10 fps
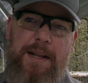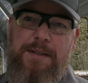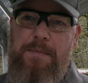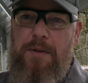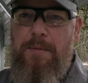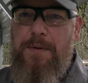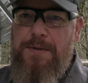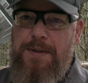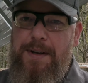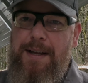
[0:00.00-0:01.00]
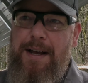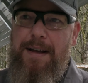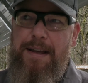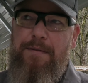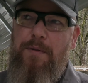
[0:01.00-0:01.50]
to get some thermals
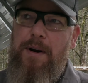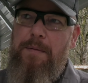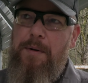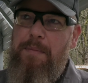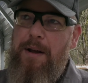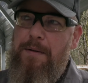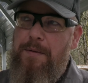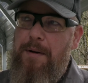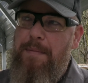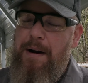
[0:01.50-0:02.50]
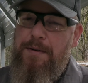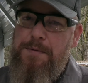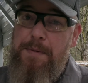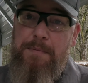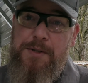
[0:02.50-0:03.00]
if we're able to play with Ground
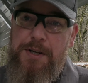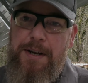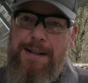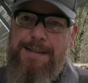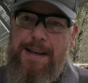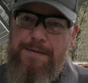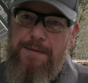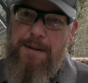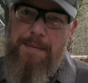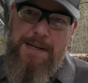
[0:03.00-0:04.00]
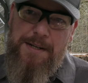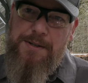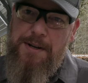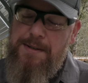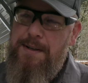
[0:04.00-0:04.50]
Power's big machine guns. They make
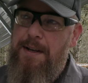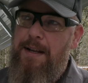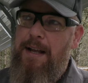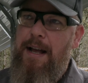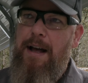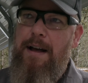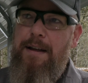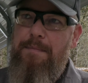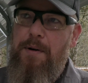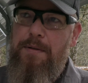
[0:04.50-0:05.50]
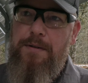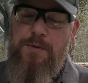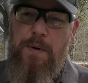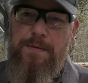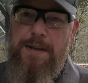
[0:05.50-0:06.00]
Dishkas, both in
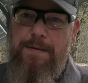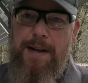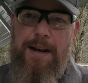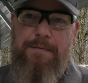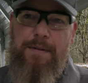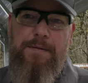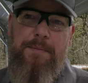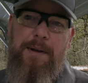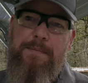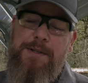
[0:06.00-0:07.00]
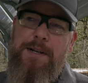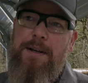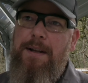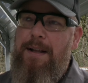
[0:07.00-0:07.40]
12.7 and in 50 BMG,